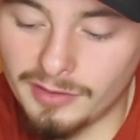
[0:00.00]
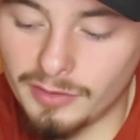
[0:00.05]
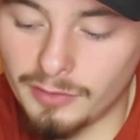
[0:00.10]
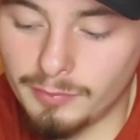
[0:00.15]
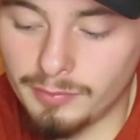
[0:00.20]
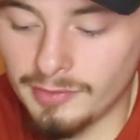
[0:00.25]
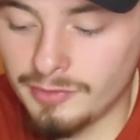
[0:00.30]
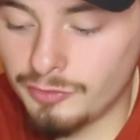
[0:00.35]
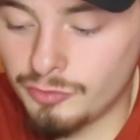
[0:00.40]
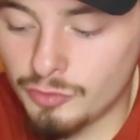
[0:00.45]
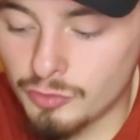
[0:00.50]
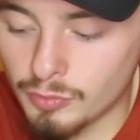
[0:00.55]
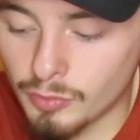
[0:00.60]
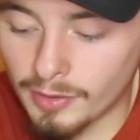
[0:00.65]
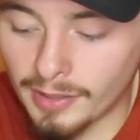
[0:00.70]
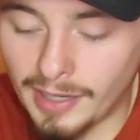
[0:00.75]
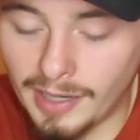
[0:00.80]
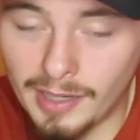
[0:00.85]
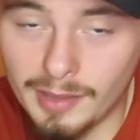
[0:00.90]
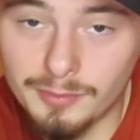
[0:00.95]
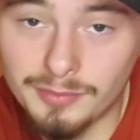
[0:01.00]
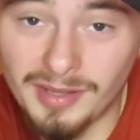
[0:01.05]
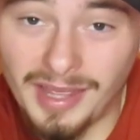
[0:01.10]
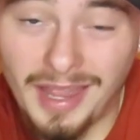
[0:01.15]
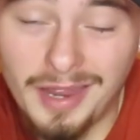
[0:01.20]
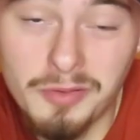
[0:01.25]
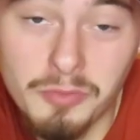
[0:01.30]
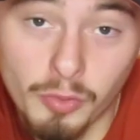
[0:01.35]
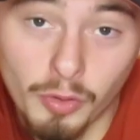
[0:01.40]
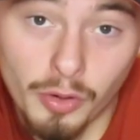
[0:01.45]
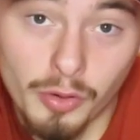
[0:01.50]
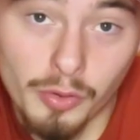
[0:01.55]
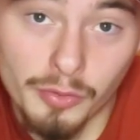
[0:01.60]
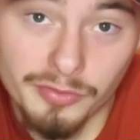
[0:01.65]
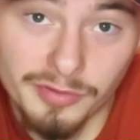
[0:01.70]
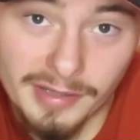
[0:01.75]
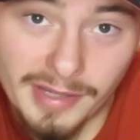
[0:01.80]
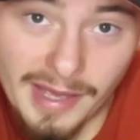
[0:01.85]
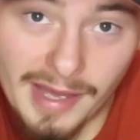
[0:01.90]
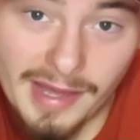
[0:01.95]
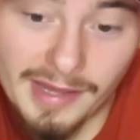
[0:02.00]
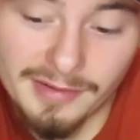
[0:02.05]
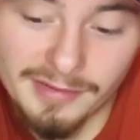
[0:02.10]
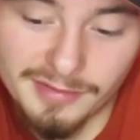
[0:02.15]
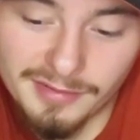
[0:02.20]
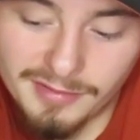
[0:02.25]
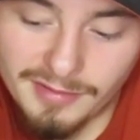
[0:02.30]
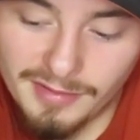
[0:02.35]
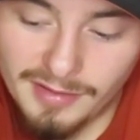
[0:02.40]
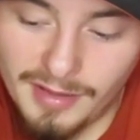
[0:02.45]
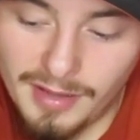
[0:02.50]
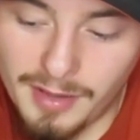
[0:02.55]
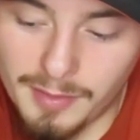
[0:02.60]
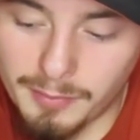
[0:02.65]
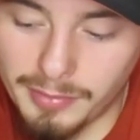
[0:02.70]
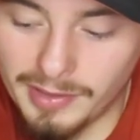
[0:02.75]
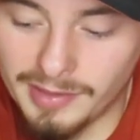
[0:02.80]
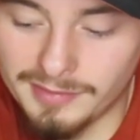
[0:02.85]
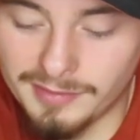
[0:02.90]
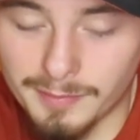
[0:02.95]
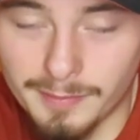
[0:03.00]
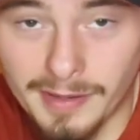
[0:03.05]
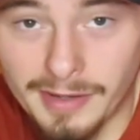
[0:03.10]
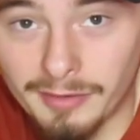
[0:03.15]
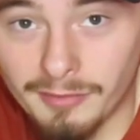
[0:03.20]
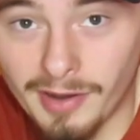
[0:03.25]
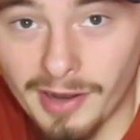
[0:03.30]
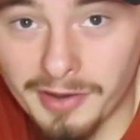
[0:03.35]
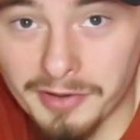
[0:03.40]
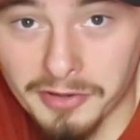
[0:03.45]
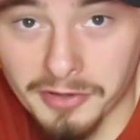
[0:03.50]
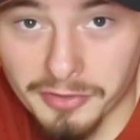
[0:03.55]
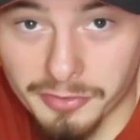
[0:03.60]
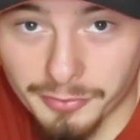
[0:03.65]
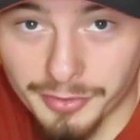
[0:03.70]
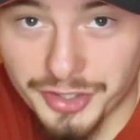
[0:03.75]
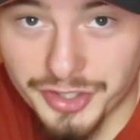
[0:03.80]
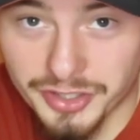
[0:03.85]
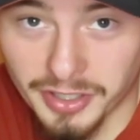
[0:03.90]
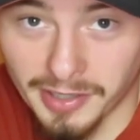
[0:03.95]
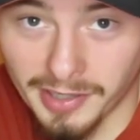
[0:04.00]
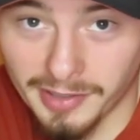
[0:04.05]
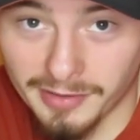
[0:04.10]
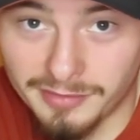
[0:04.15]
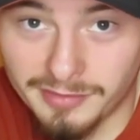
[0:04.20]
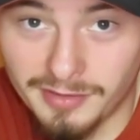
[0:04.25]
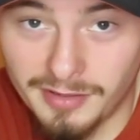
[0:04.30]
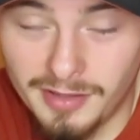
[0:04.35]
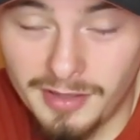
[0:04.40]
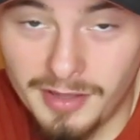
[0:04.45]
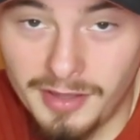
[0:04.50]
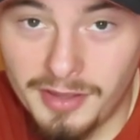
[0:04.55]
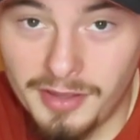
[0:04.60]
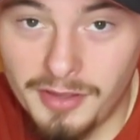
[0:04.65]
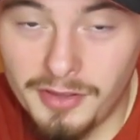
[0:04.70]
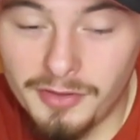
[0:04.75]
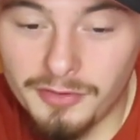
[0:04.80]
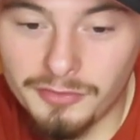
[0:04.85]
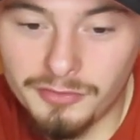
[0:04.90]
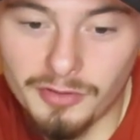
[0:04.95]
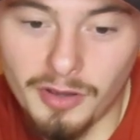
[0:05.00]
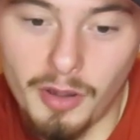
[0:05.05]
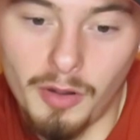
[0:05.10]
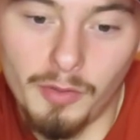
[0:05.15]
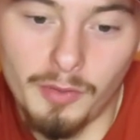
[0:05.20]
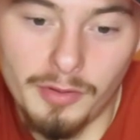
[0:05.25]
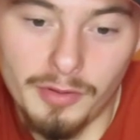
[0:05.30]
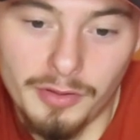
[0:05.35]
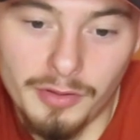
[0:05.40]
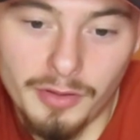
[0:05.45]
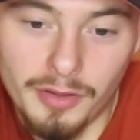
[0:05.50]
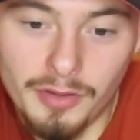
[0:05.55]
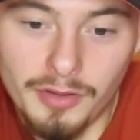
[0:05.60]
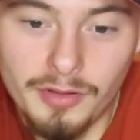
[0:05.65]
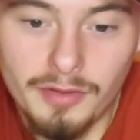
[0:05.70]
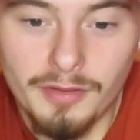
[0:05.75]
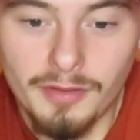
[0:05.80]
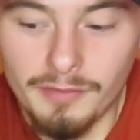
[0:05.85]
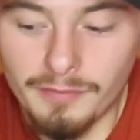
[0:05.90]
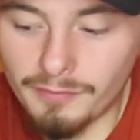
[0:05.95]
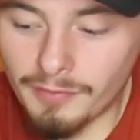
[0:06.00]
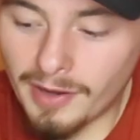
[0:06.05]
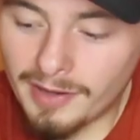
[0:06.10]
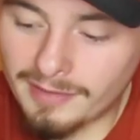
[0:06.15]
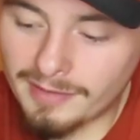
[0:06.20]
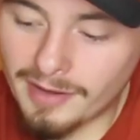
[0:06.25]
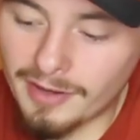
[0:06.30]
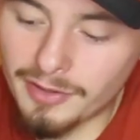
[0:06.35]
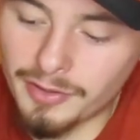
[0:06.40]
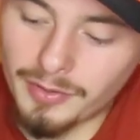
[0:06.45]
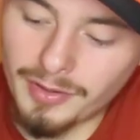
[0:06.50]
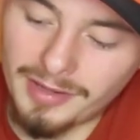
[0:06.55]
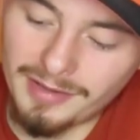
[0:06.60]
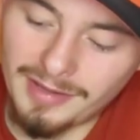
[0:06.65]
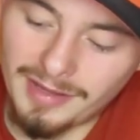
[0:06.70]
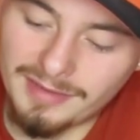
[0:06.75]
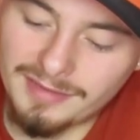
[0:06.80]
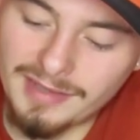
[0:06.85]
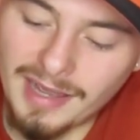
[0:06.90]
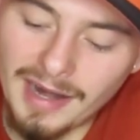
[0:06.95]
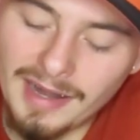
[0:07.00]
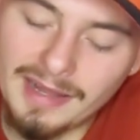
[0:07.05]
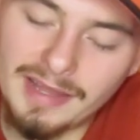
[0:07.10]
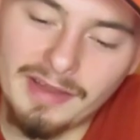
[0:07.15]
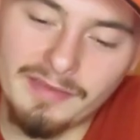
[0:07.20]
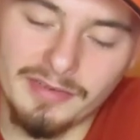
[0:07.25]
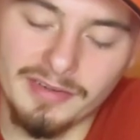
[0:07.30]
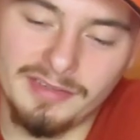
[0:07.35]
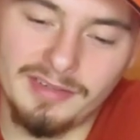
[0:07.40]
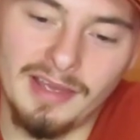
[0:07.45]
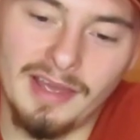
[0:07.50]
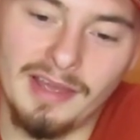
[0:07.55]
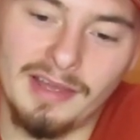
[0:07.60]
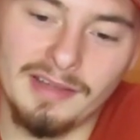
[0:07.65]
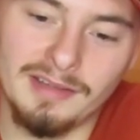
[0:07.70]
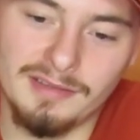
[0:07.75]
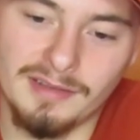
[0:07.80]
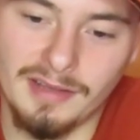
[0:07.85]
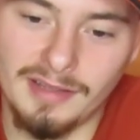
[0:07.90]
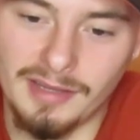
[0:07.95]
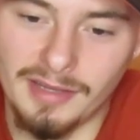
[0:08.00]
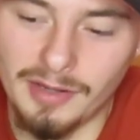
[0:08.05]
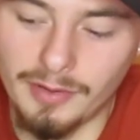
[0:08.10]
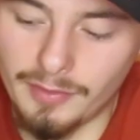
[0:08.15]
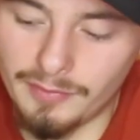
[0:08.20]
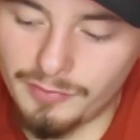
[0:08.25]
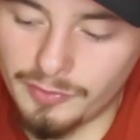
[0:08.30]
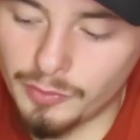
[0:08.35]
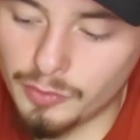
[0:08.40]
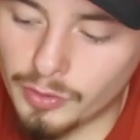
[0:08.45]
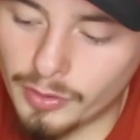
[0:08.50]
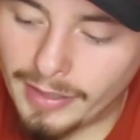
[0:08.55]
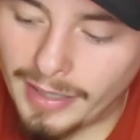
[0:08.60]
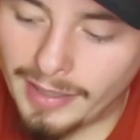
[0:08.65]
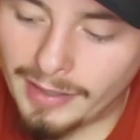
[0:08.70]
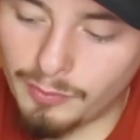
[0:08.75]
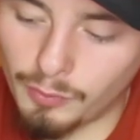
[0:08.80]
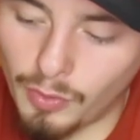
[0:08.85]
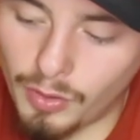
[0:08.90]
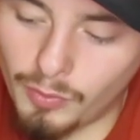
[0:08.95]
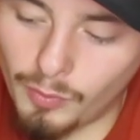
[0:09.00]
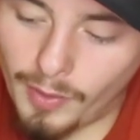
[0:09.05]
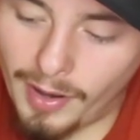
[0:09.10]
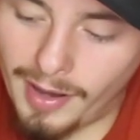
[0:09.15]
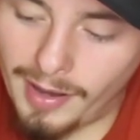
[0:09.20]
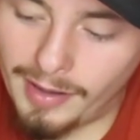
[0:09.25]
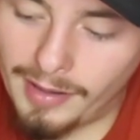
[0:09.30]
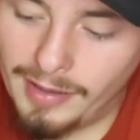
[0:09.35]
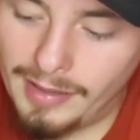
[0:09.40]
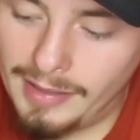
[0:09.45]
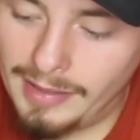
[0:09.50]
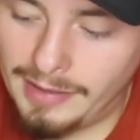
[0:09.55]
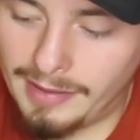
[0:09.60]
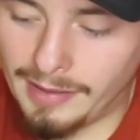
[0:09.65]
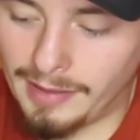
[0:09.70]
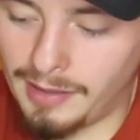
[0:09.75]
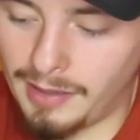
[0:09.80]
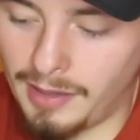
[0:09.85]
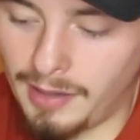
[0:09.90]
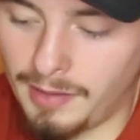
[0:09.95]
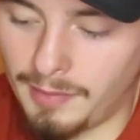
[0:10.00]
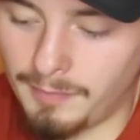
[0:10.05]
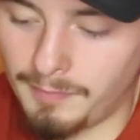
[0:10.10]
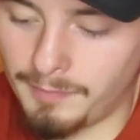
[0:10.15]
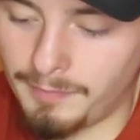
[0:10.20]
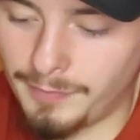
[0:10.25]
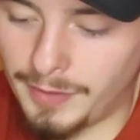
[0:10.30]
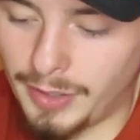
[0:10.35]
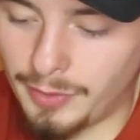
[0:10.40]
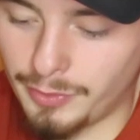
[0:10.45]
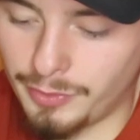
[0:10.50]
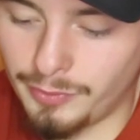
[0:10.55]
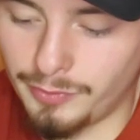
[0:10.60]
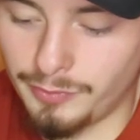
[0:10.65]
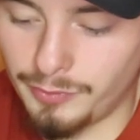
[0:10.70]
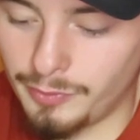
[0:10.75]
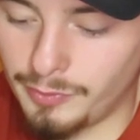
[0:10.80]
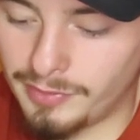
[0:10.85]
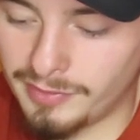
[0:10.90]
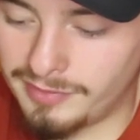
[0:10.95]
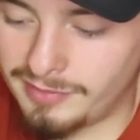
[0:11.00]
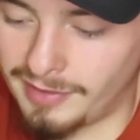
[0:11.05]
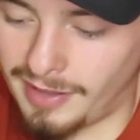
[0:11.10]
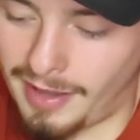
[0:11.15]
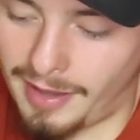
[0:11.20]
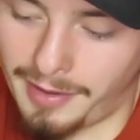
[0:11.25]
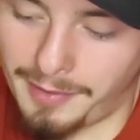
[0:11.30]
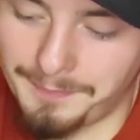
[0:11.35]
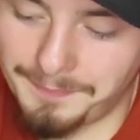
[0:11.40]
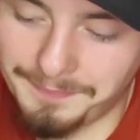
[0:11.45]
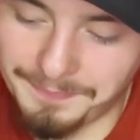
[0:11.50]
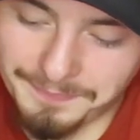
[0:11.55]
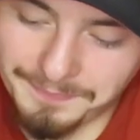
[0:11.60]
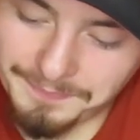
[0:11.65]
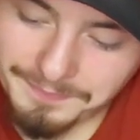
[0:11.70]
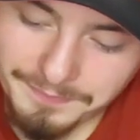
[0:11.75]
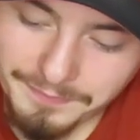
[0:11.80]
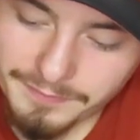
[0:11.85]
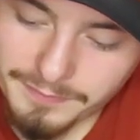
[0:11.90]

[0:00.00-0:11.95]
thing is, he plays 2 more games, 8 more goals against, but he has a better record and 3 shutouts. So right there, it's kind of give or take. It's like, if you look at it one way, you could say,